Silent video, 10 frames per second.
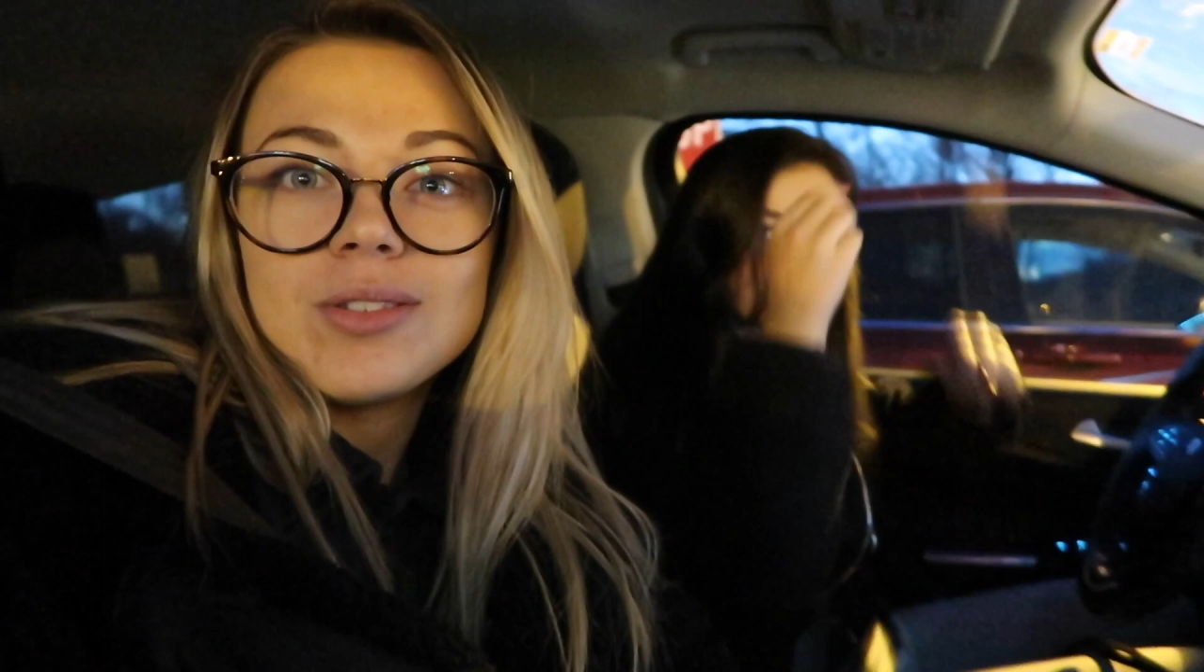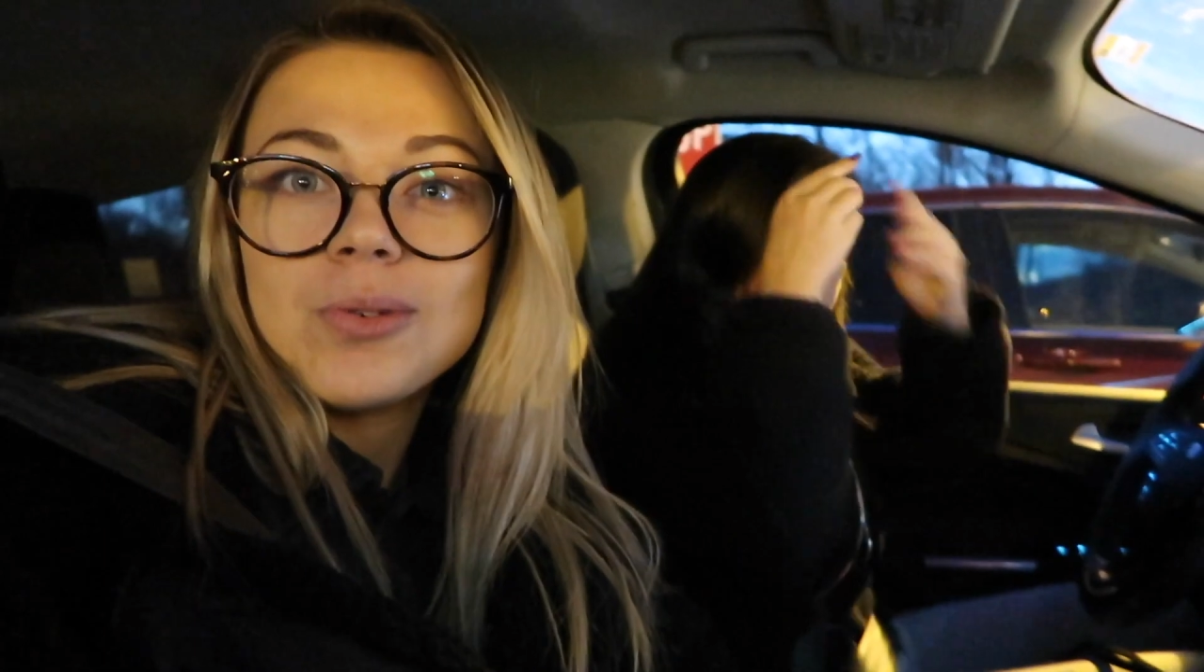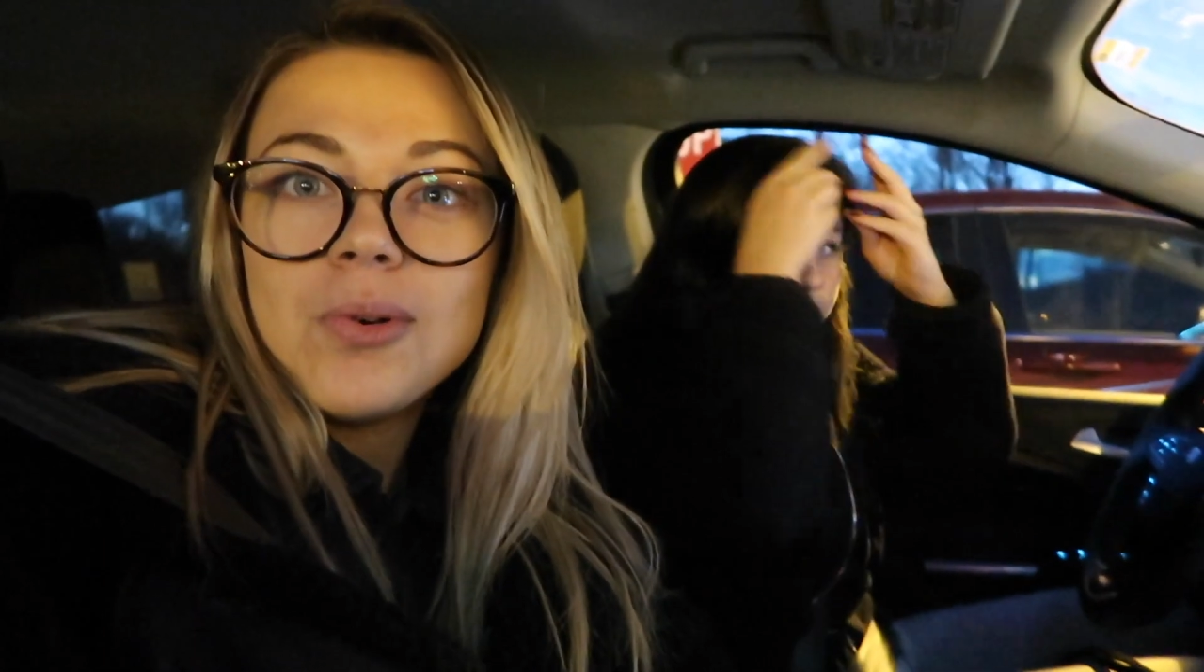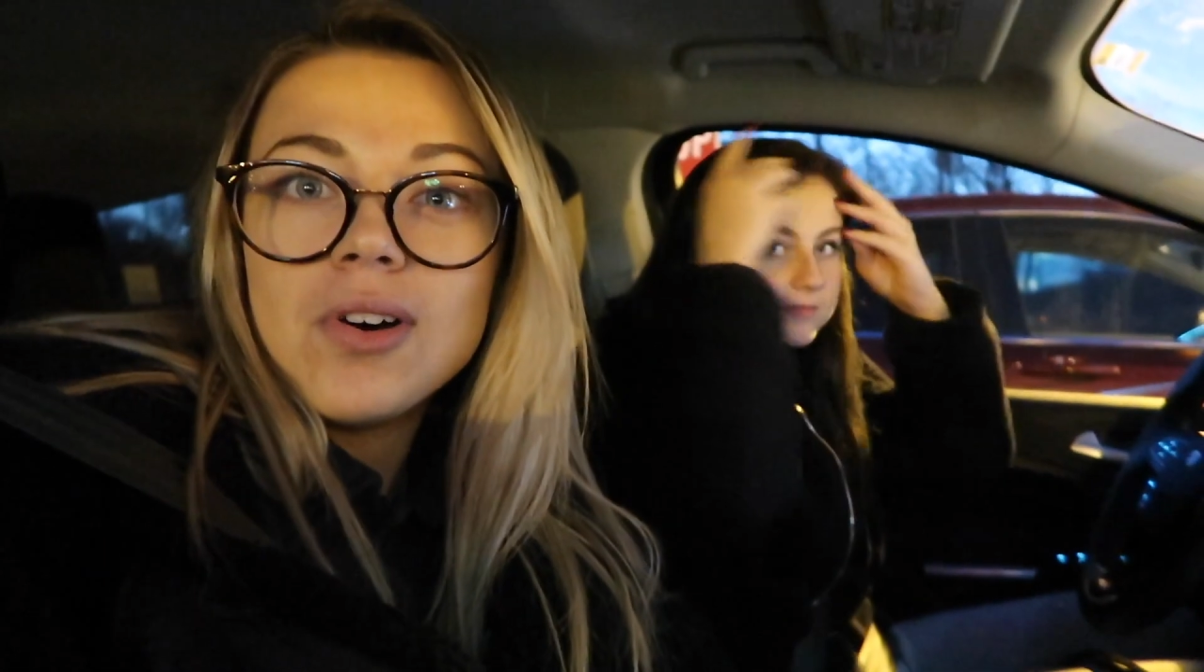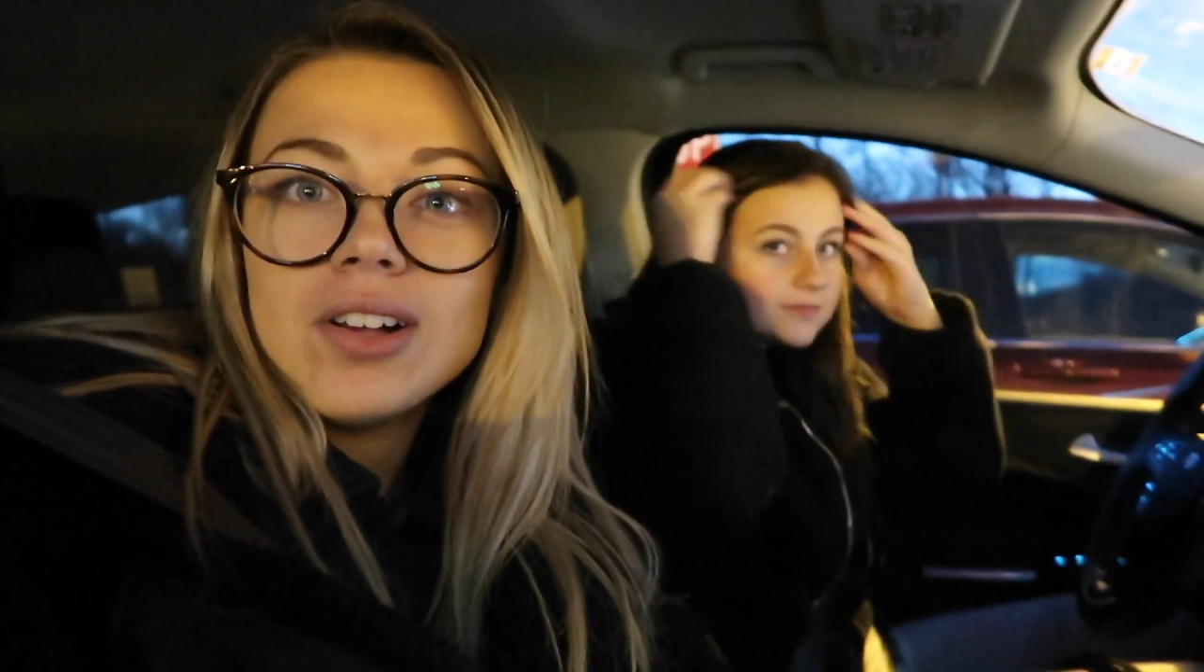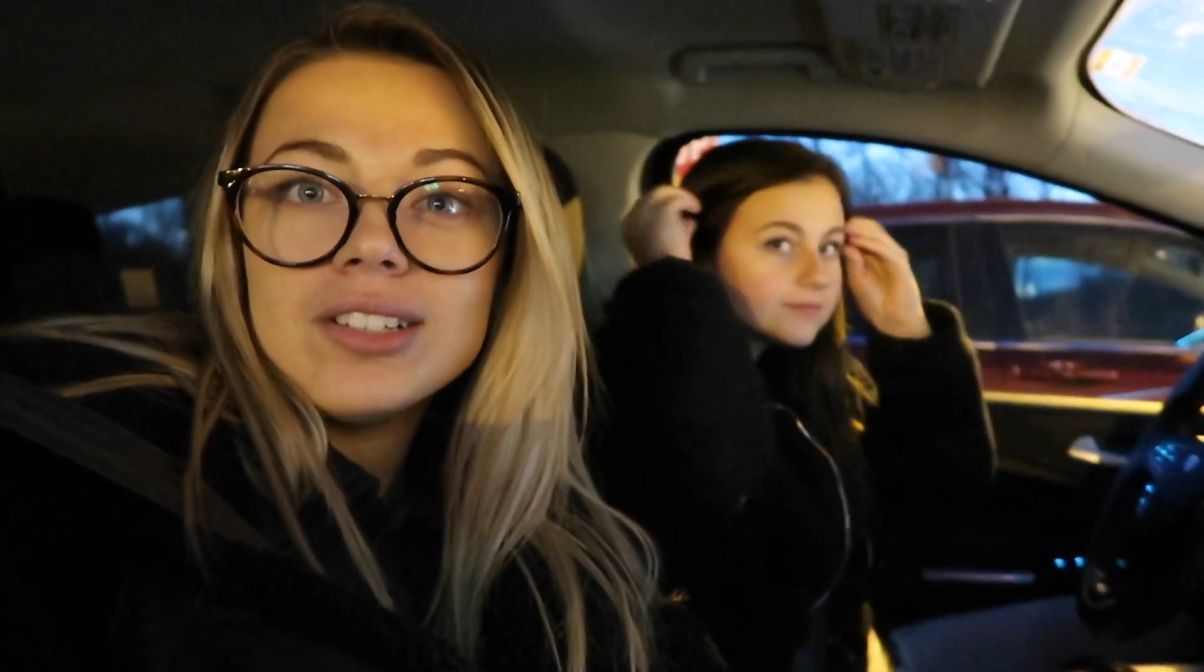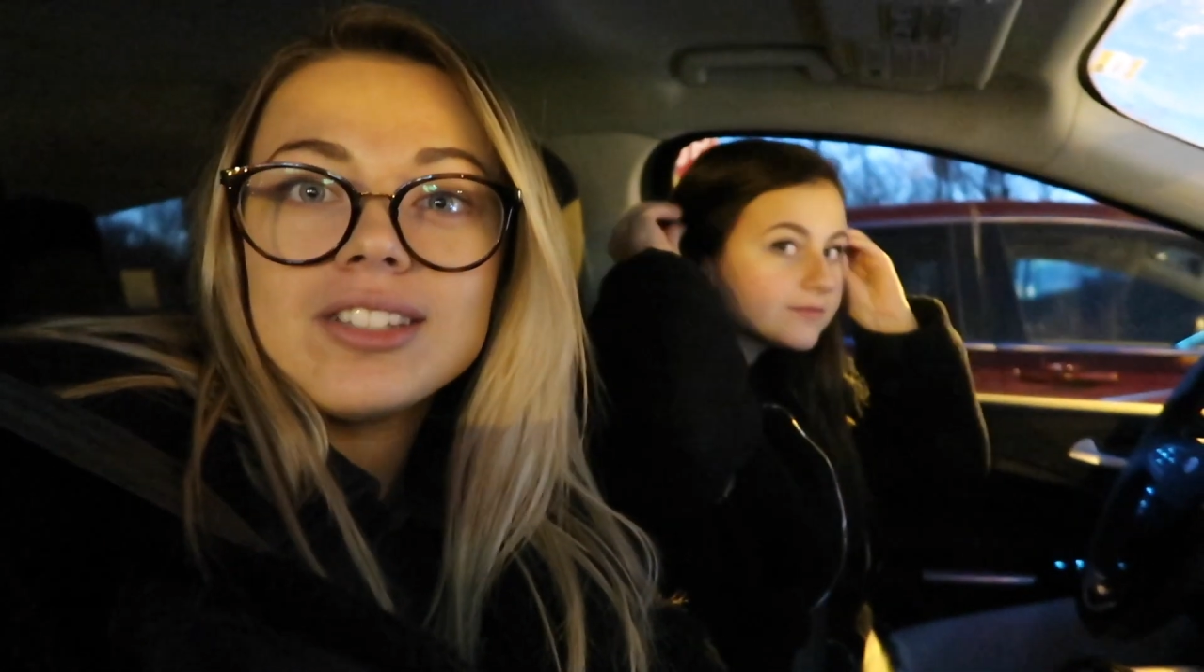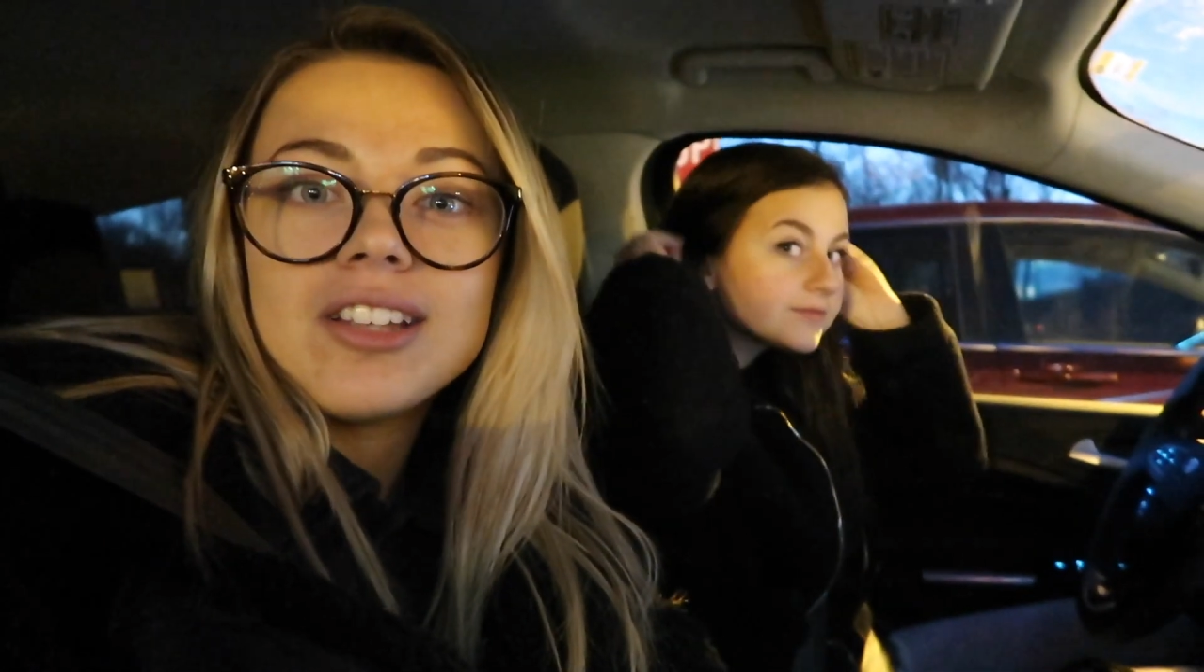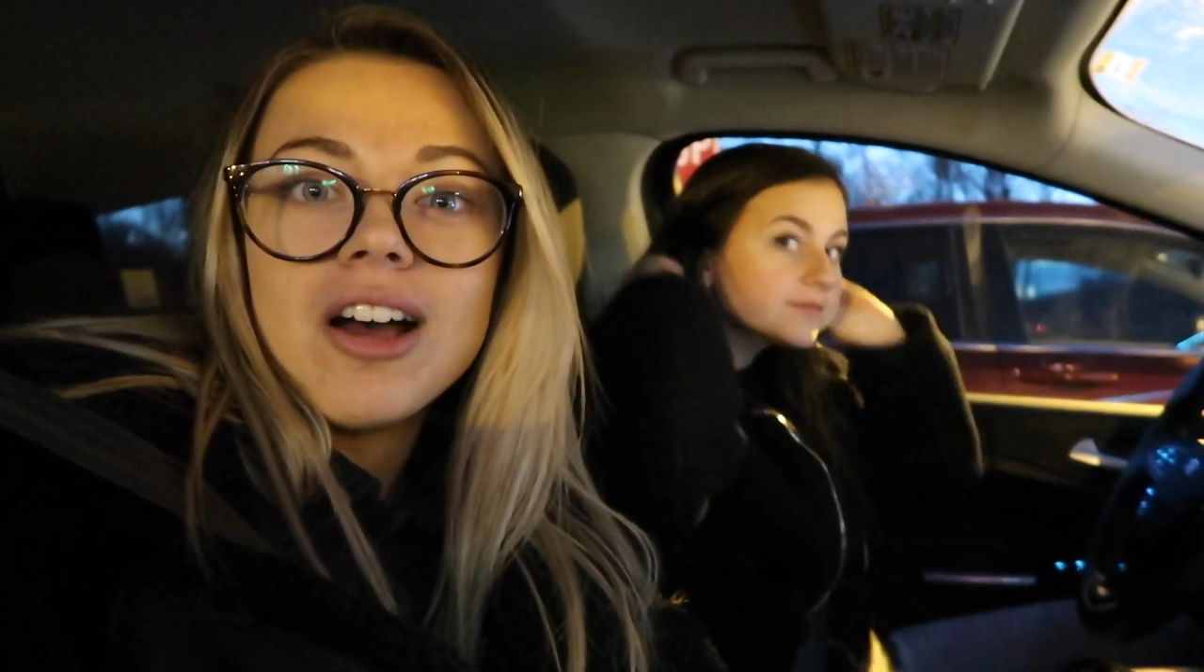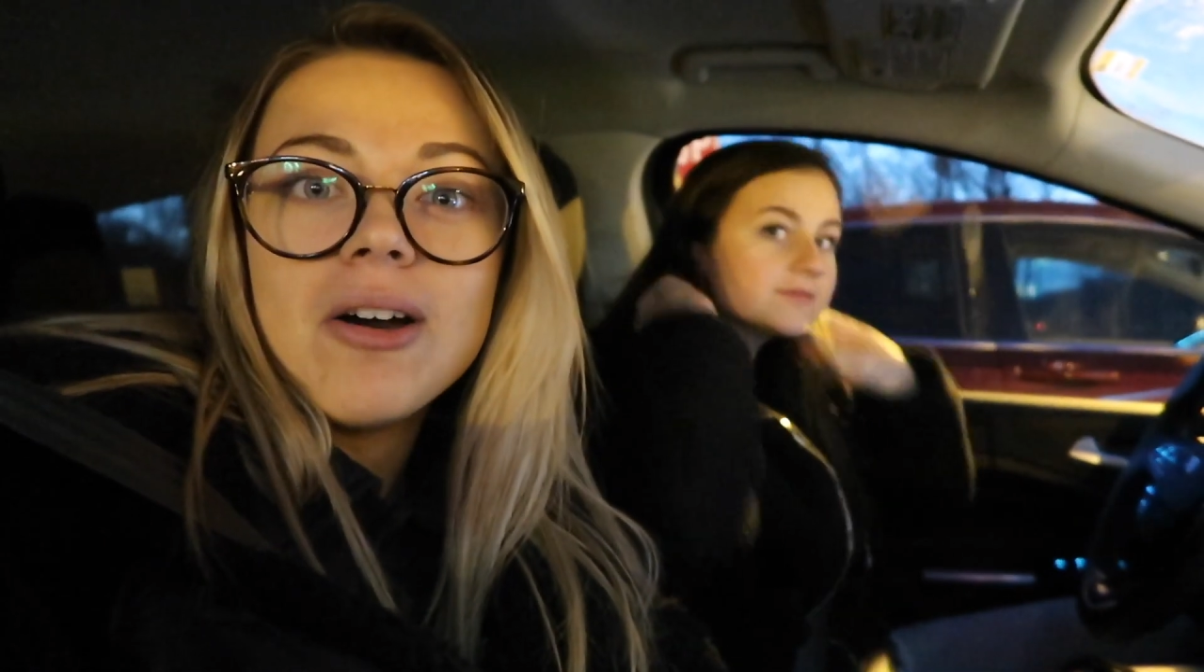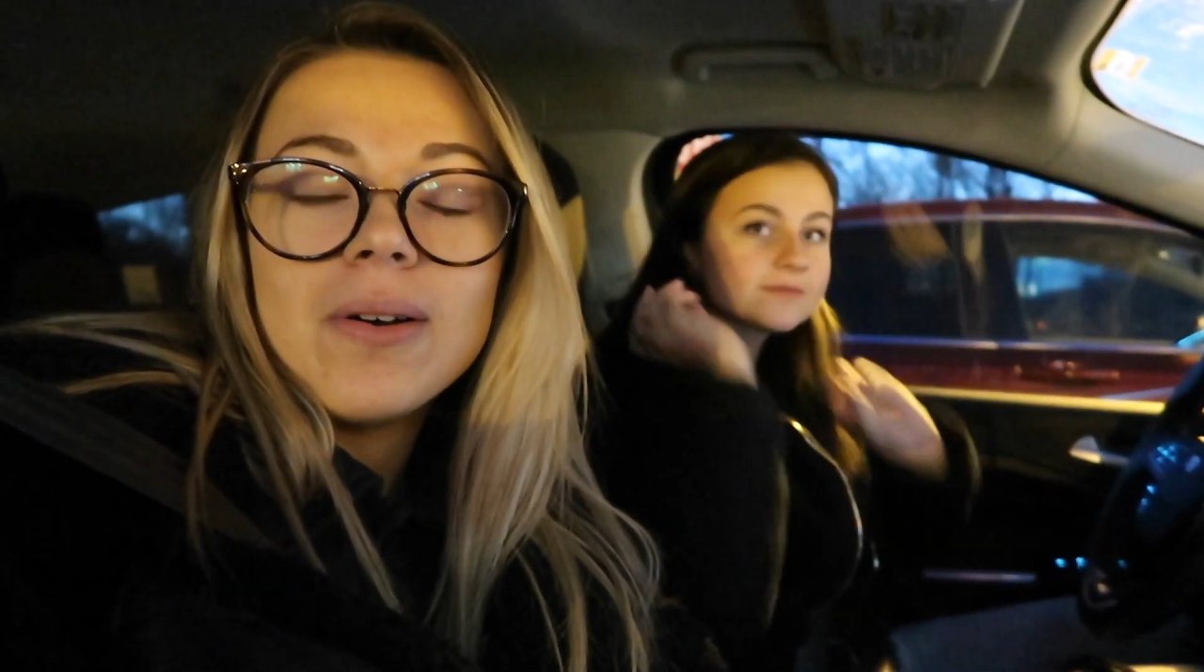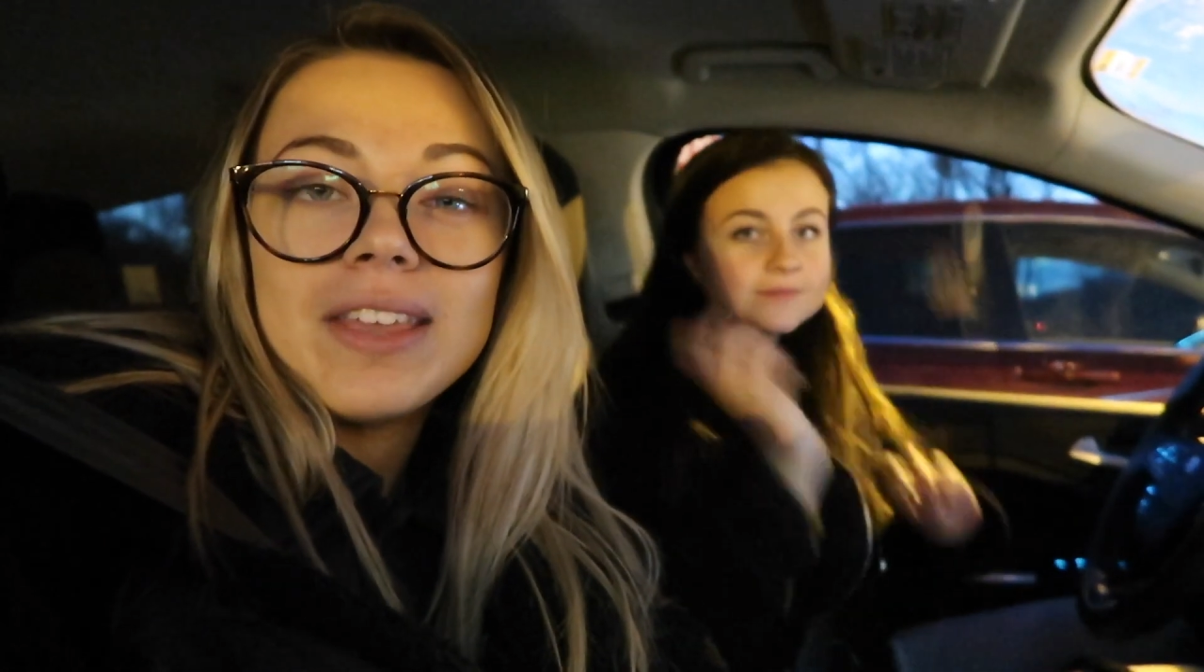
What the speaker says: school, so